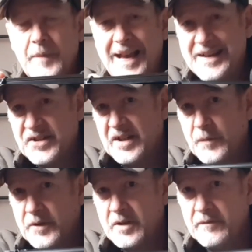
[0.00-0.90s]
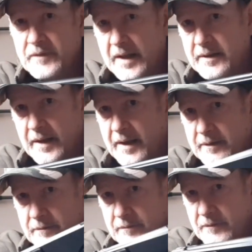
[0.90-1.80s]
Actually, once you've done that,
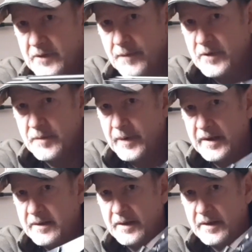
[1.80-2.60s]
generally speaking,